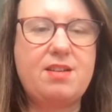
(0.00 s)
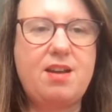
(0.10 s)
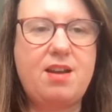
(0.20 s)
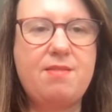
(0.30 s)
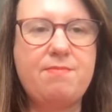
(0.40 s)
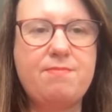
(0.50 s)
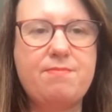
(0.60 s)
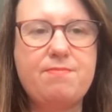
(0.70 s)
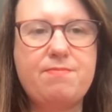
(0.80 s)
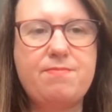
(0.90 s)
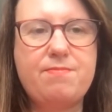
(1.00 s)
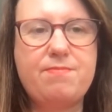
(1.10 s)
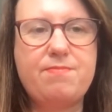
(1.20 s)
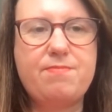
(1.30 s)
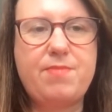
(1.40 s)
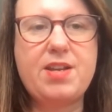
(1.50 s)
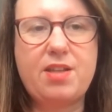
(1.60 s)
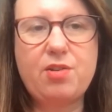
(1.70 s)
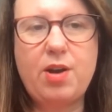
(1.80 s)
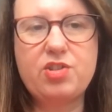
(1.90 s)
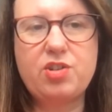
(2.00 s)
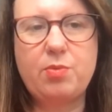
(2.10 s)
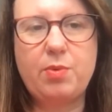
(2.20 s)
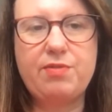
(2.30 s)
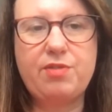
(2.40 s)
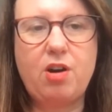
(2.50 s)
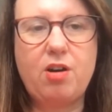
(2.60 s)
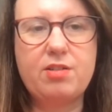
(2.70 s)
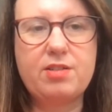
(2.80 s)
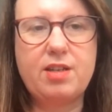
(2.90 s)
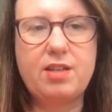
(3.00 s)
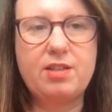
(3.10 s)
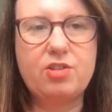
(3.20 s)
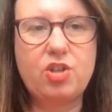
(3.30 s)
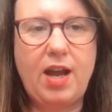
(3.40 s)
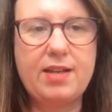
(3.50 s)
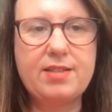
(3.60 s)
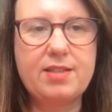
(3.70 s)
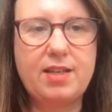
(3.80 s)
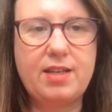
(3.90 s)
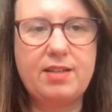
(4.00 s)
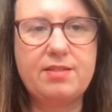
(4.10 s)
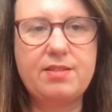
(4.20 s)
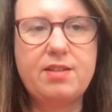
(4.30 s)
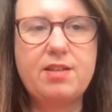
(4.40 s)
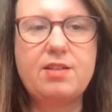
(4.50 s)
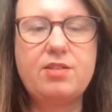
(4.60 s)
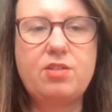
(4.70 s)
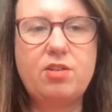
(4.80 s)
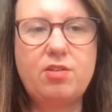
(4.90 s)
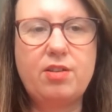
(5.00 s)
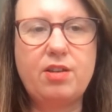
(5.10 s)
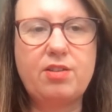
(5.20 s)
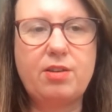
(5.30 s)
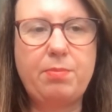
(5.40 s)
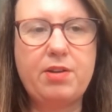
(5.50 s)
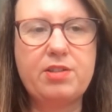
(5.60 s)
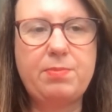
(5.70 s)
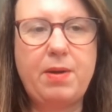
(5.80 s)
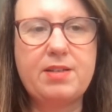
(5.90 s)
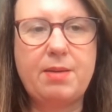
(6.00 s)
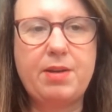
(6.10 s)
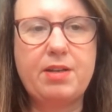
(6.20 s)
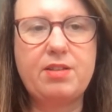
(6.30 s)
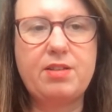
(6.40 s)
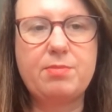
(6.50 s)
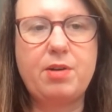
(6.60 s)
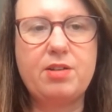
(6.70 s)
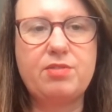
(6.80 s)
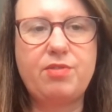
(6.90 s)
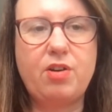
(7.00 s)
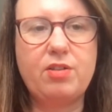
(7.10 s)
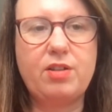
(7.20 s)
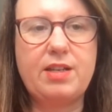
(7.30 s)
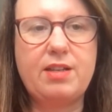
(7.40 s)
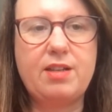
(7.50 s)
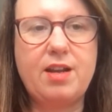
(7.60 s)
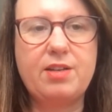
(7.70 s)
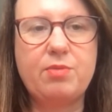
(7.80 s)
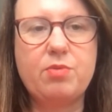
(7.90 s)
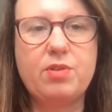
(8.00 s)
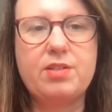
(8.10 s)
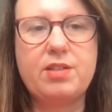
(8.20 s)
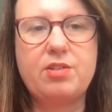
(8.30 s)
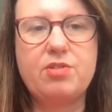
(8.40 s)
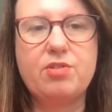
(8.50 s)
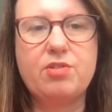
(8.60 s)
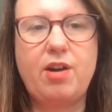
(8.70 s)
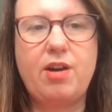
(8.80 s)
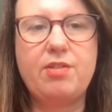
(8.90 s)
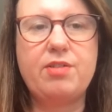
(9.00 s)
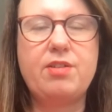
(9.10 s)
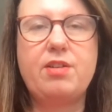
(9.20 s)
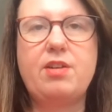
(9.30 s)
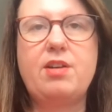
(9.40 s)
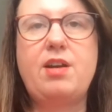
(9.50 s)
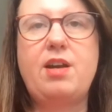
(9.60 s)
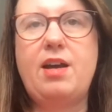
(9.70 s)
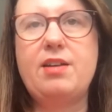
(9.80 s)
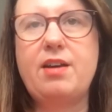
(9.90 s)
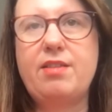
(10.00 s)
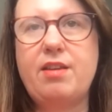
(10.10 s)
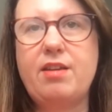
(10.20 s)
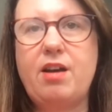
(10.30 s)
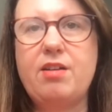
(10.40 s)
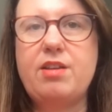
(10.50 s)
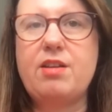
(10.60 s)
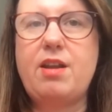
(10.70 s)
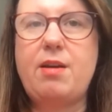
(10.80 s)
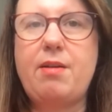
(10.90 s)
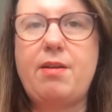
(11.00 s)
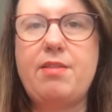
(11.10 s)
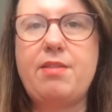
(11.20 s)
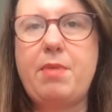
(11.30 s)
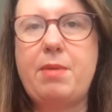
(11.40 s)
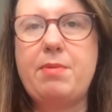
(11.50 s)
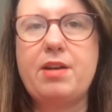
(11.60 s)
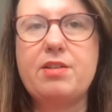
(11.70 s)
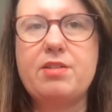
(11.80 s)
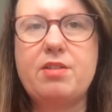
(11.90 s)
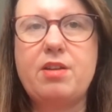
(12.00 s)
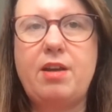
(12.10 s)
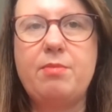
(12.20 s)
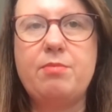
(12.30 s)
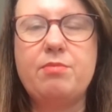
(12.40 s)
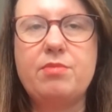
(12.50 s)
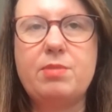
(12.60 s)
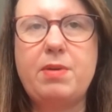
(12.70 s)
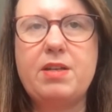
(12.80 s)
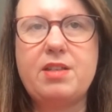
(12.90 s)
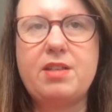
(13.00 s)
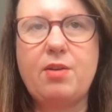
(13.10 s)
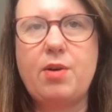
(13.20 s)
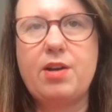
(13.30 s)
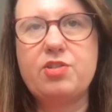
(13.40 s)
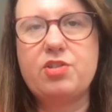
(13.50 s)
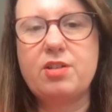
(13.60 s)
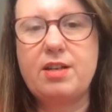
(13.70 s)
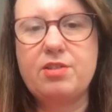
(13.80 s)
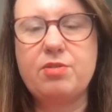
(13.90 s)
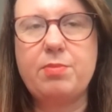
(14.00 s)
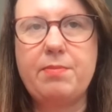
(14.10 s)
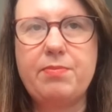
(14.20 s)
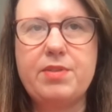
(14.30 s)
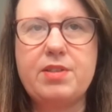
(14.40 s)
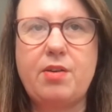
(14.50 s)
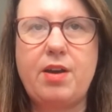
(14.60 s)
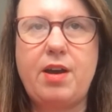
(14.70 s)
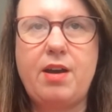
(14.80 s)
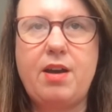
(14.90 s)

Another question that we've got in the chat is, do you think that post-pandemic, the demand for online learning will continue to grow? And I think I think maybe I can speak to that question a little bit. So